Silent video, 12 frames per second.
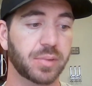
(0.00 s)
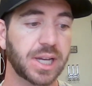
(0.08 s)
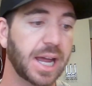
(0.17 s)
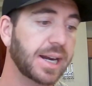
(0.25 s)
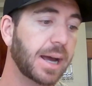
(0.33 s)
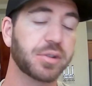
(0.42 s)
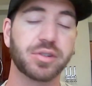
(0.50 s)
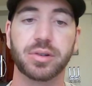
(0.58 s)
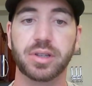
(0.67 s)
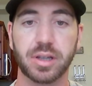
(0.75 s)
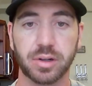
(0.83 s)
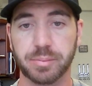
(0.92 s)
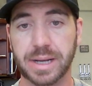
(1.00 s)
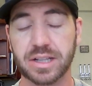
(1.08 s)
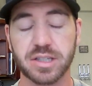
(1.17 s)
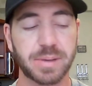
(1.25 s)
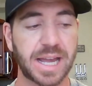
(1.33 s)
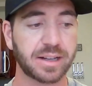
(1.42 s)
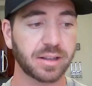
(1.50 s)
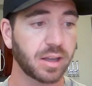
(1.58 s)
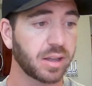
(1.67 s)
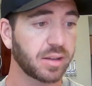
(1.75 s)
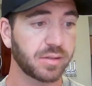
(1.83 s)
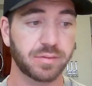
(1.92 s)
We got an opportunity, though, to bounce back.
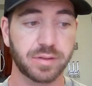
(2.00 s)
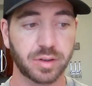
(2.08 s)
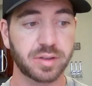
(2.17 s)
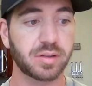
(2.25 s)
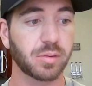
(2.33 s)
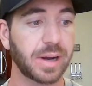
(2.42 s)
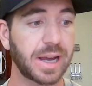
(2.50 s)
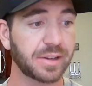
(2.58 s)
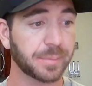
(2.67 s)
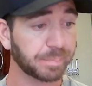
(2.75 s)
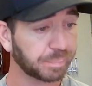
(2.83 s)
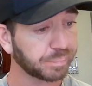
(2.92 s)
The Phillies do, rather.